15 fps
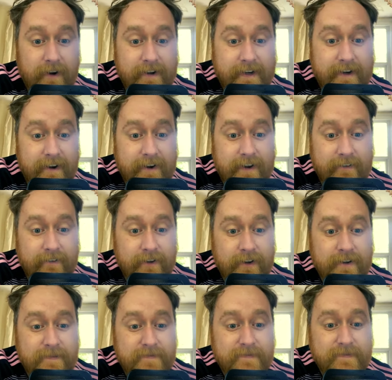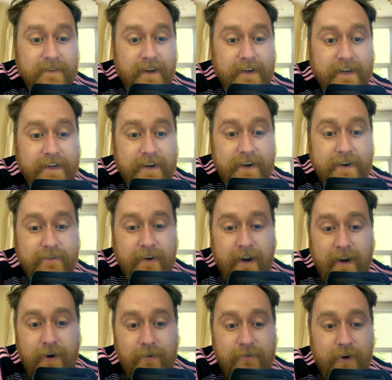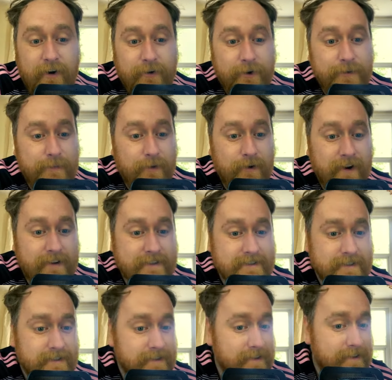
I need another Alvaro Morata